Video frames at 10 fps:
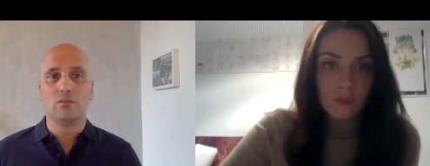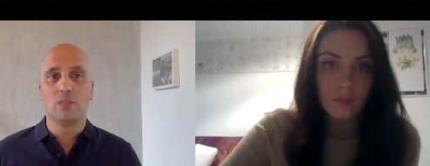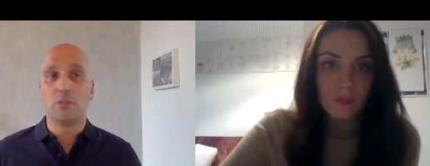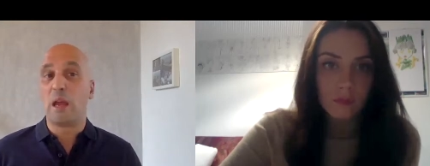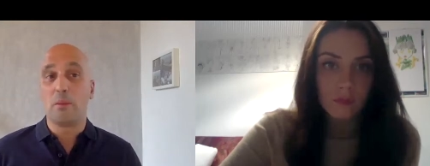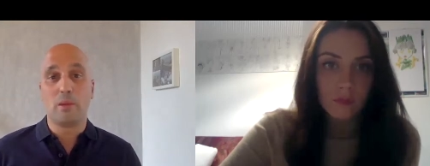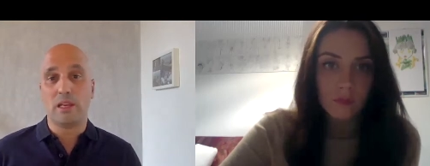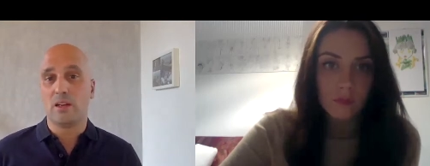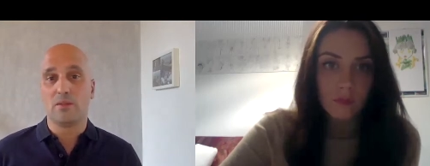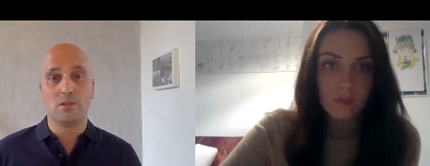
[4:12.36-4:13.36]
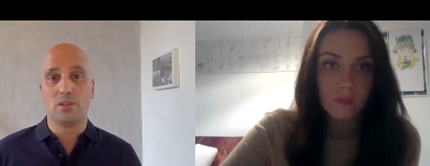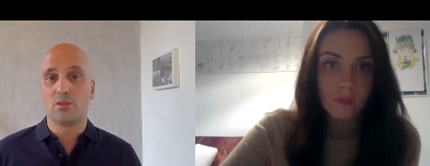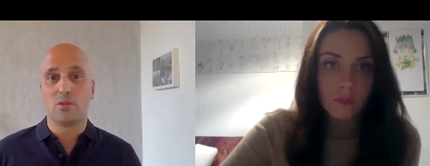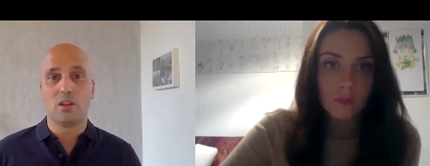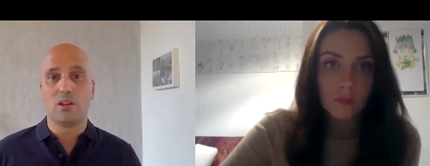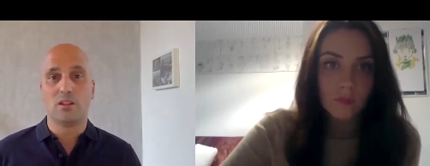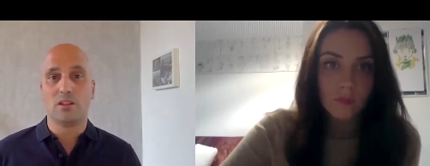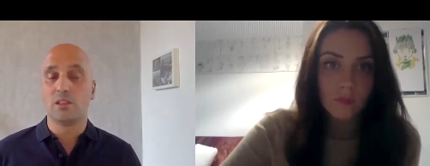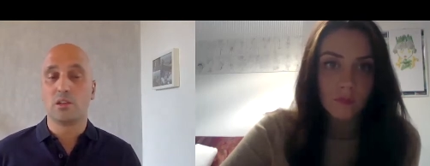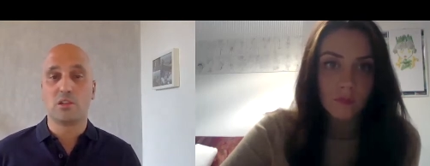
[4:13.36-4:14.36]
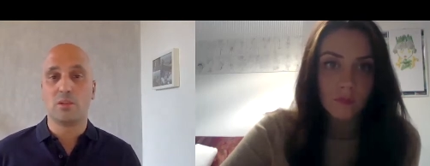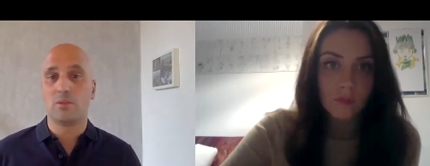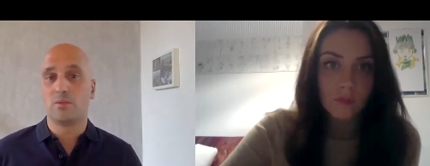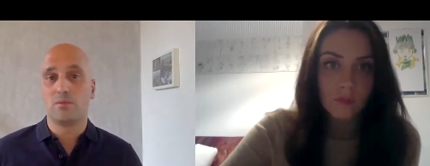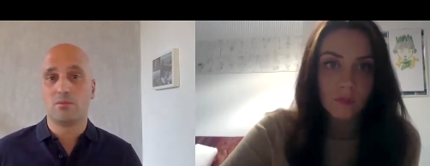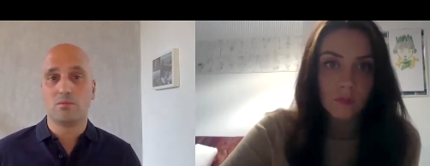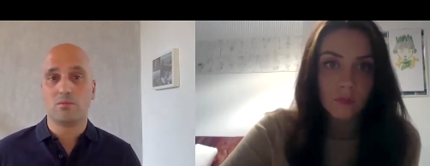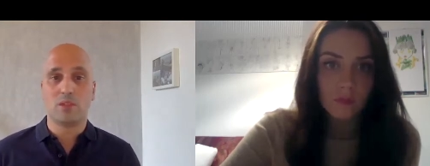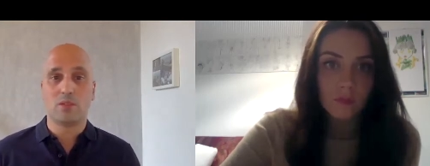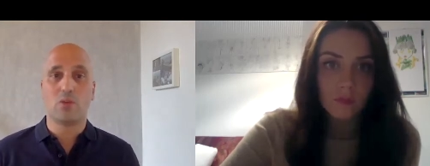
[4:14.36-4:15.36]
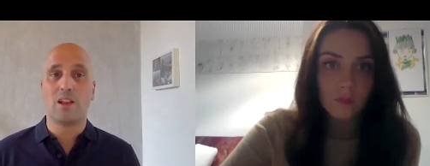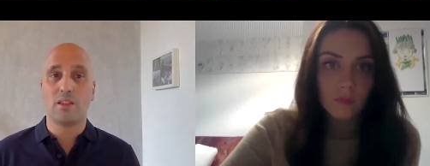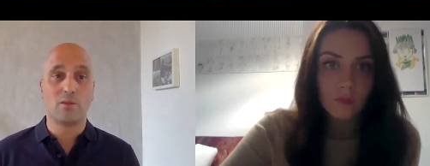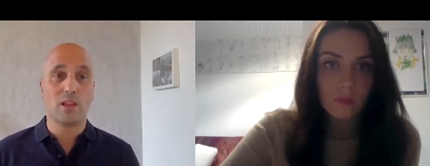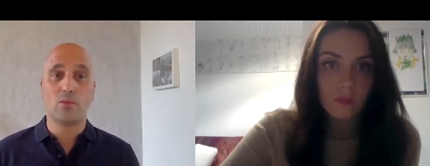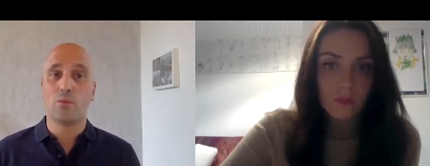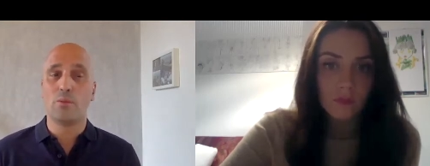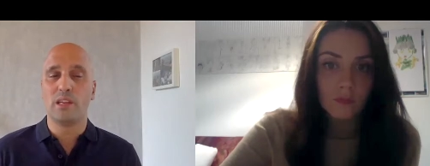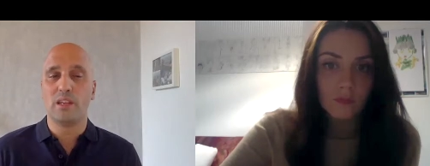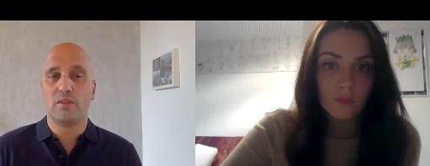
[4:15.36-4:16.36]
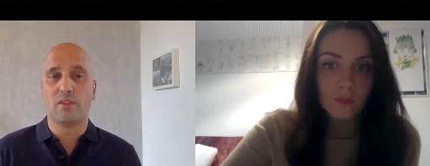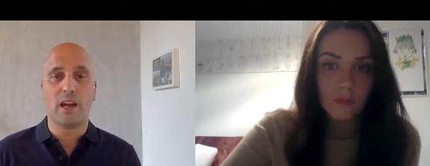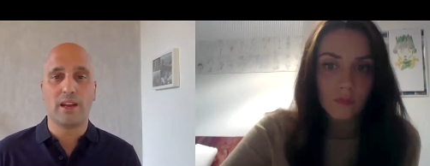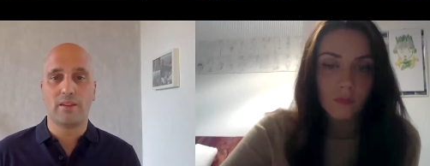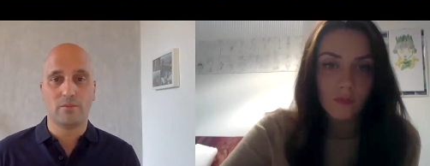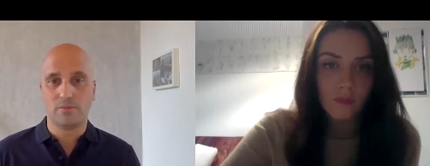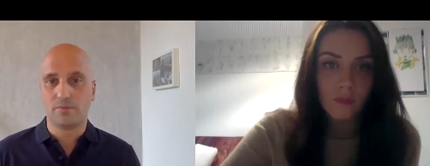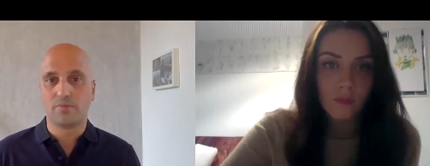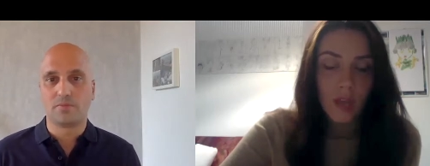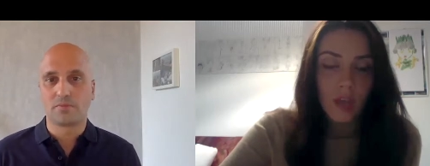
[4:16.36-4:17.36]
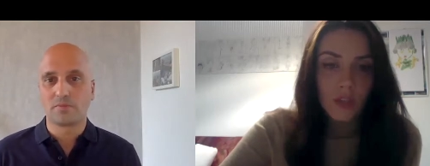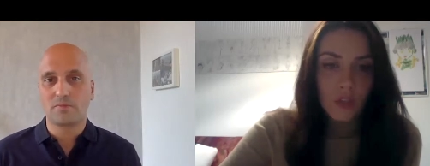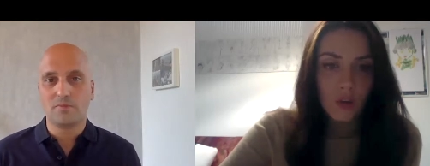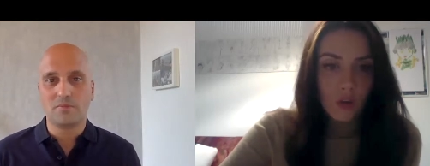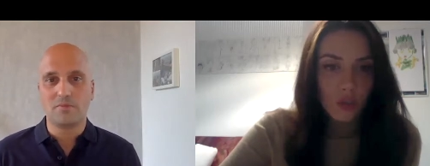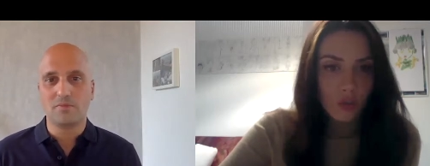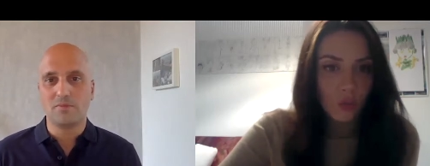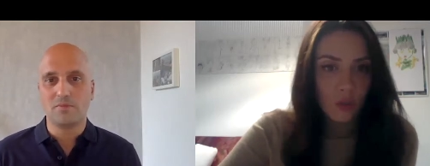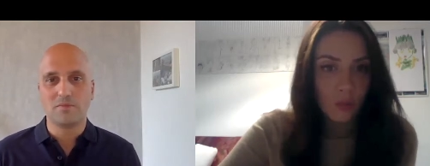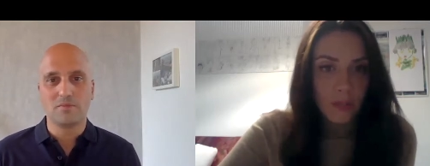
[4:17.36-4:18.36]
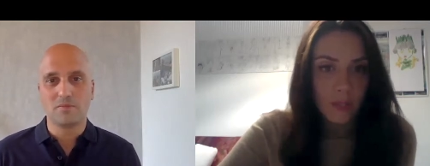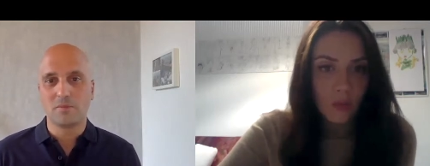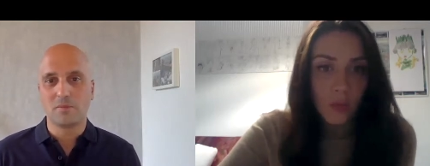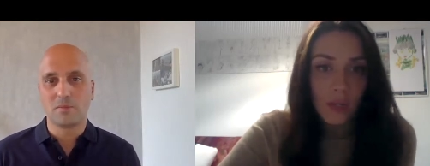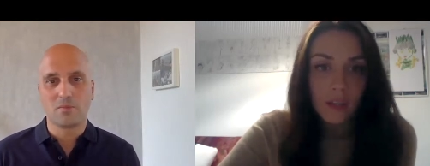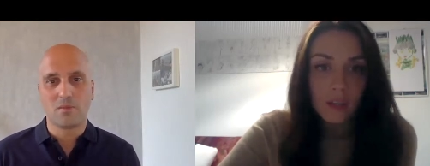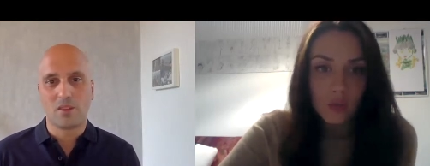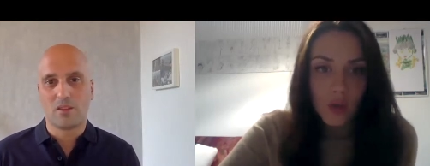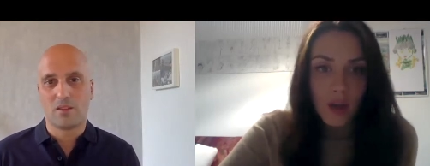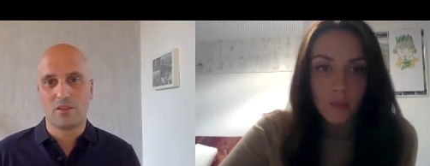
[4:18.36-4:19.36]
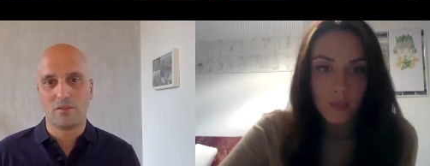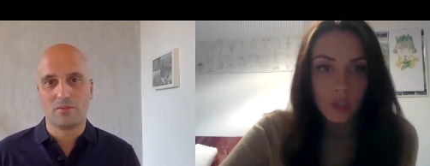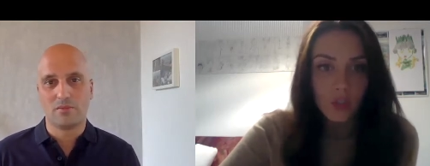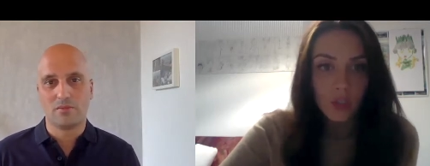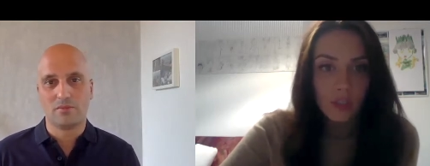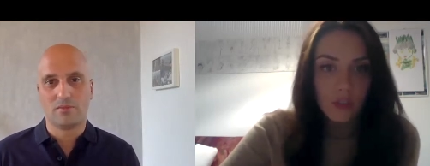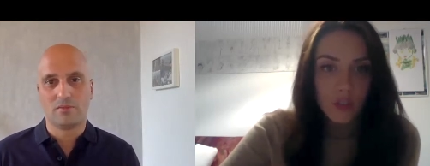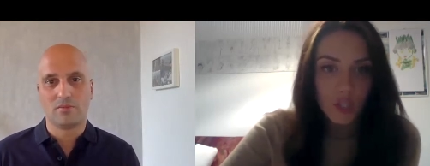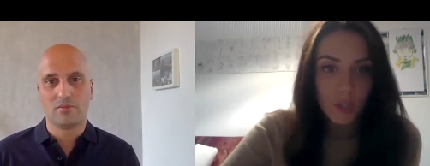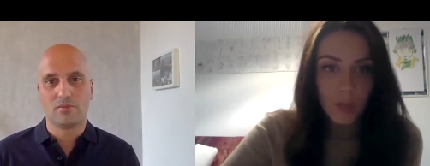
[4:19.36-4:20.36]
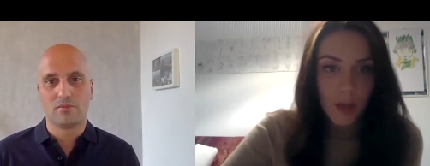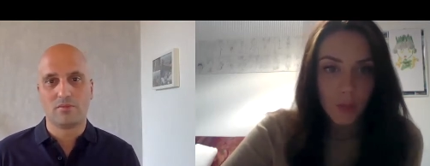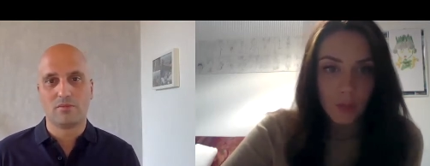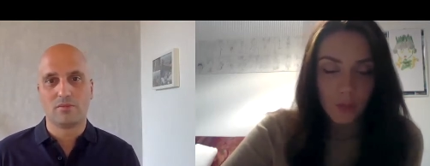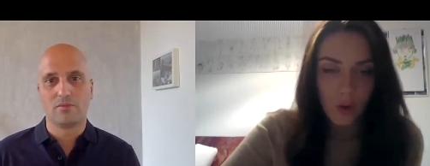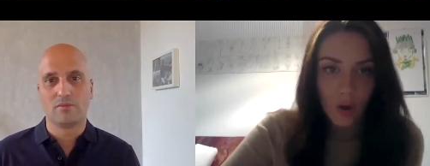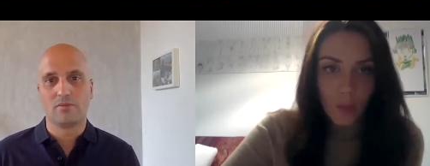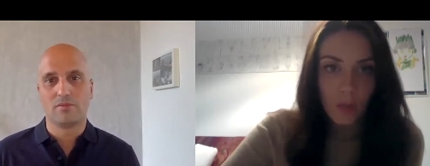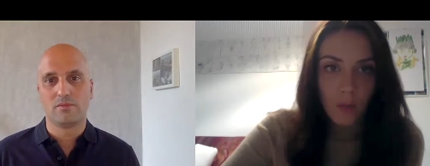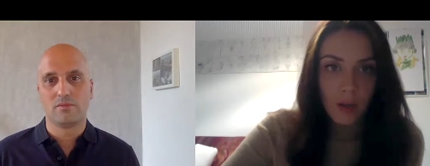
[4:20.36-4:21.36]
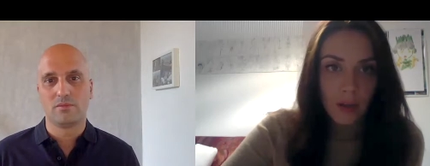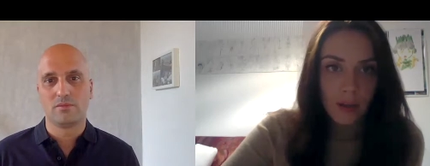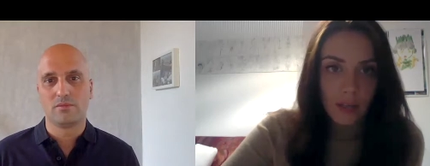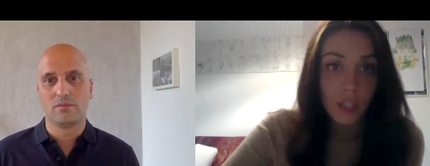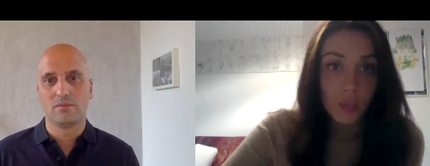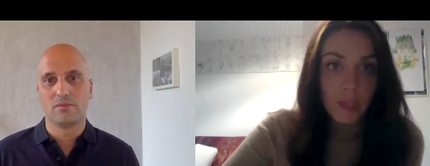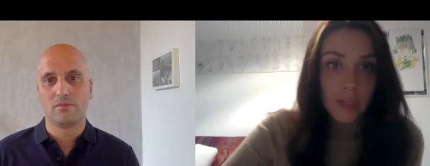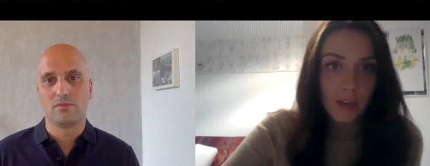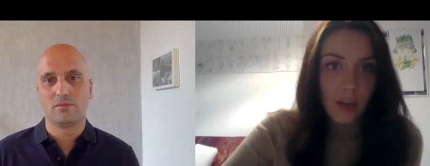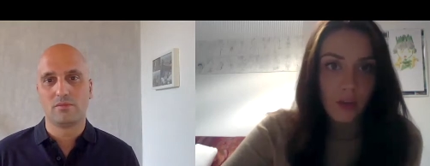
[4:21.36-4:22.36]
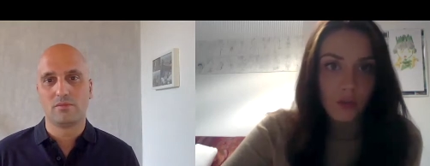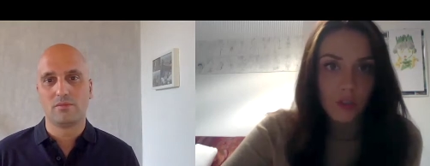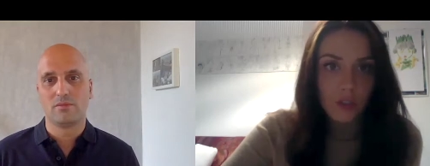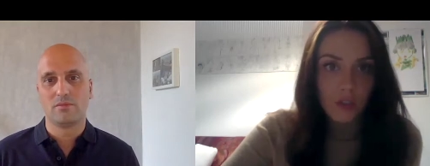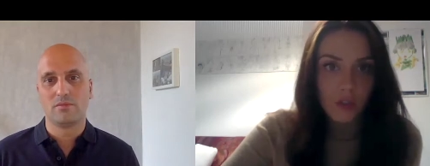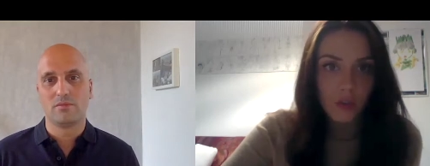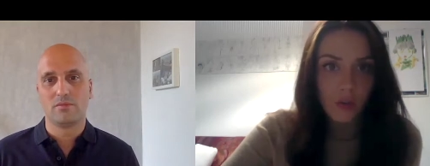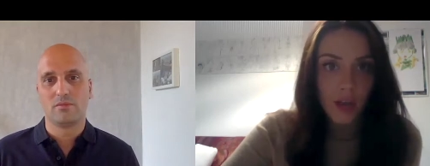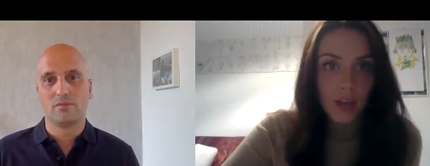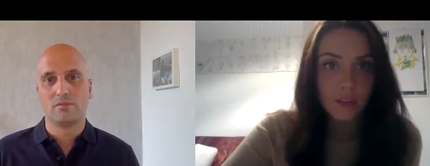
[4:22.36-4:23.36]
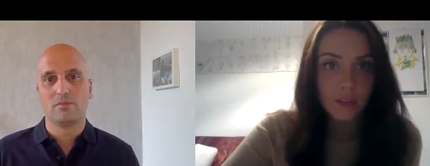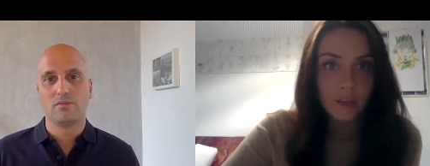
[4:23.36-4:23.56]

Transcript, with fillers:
Speaker 1: it may be a virtual internship as well. That that would be fine.
Speaker 2: So you will be willing to have virtual internship coming from uh, English-speaking countries, correct?